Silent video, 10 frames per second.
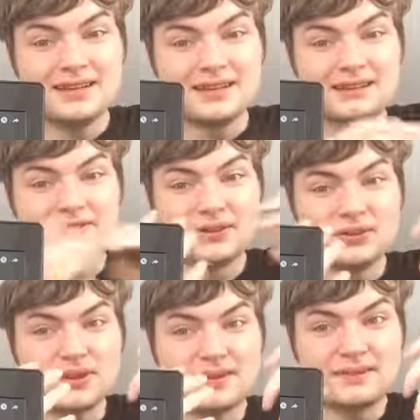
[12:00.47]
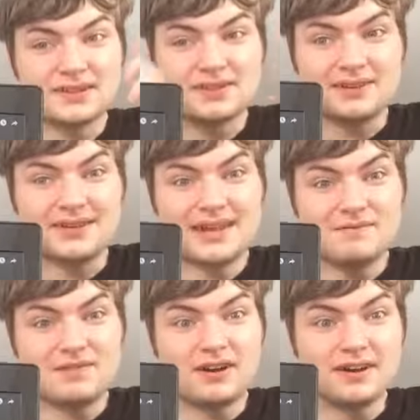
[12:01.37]
It feels very much like The
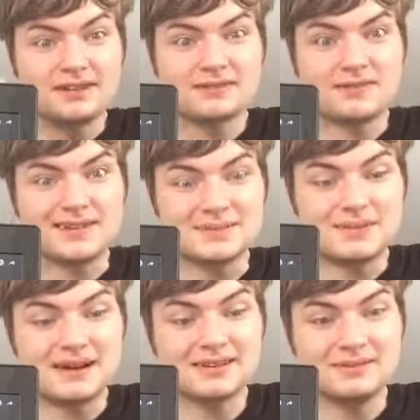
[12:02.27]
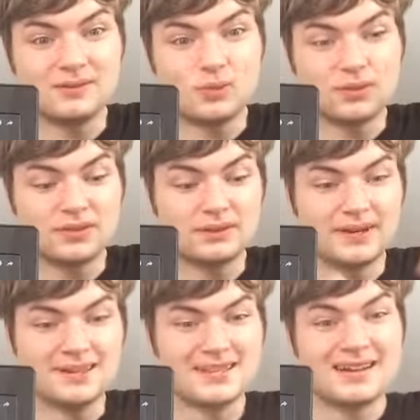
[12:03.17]
Empire Strikes Back of Lord of the
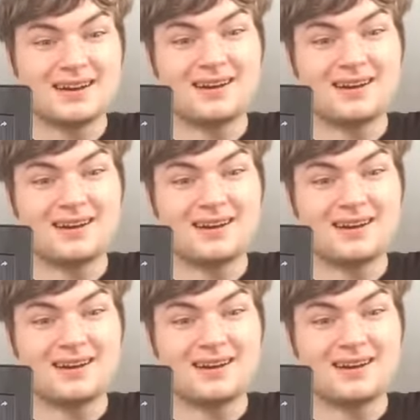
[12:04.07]
Rings.